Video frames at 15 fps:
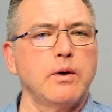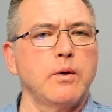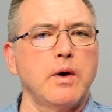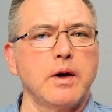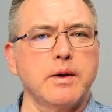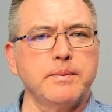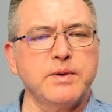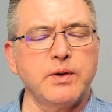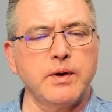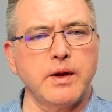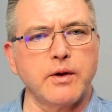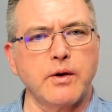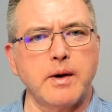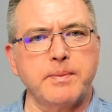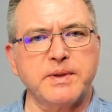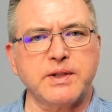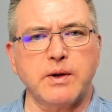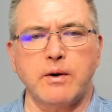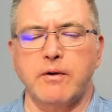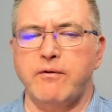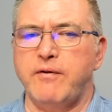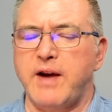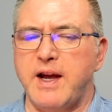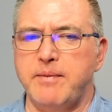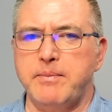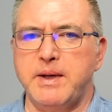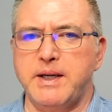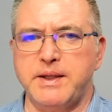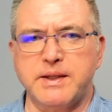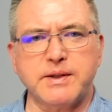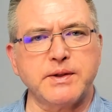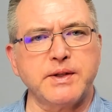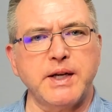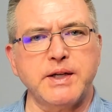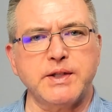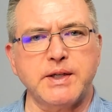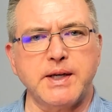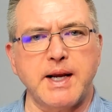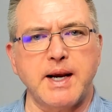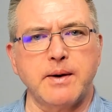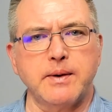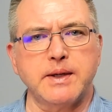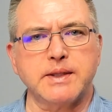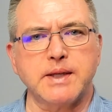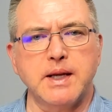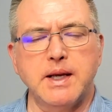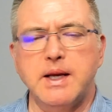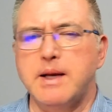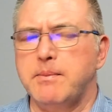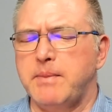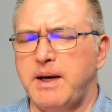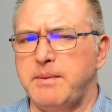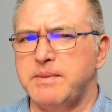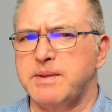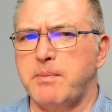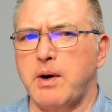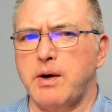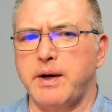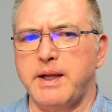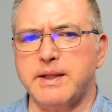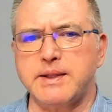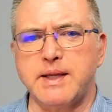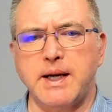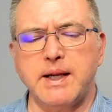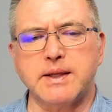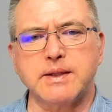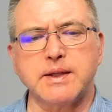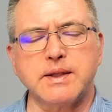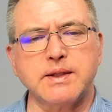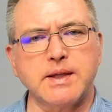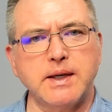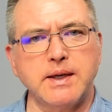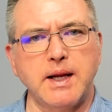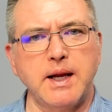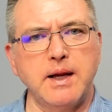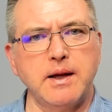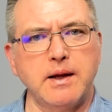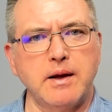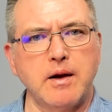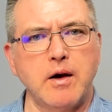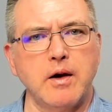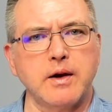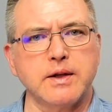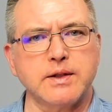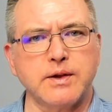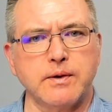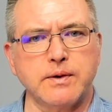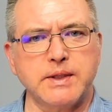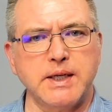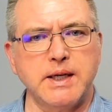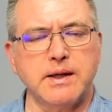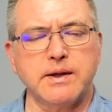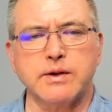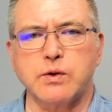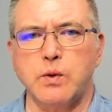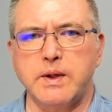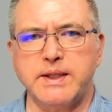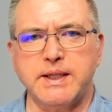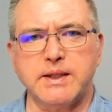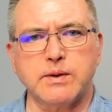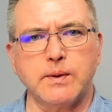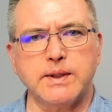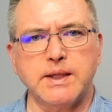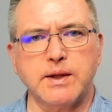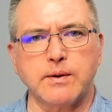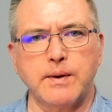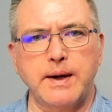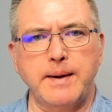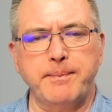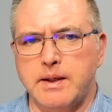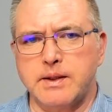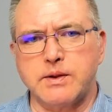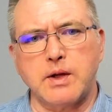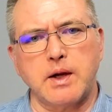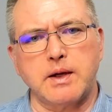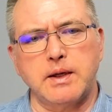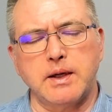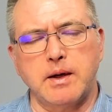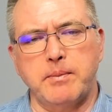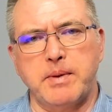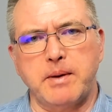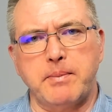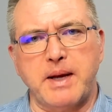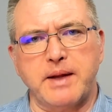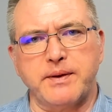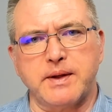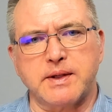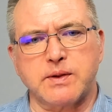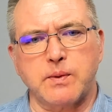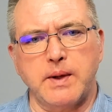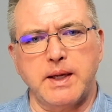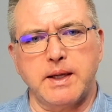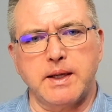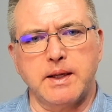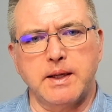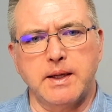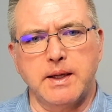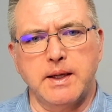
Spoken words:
and welcome to another episode of 5-Minute Dissertation Diaries. My name is Marty and today is Sunday, August 13th, 2023. Let's talk a little bit about this week.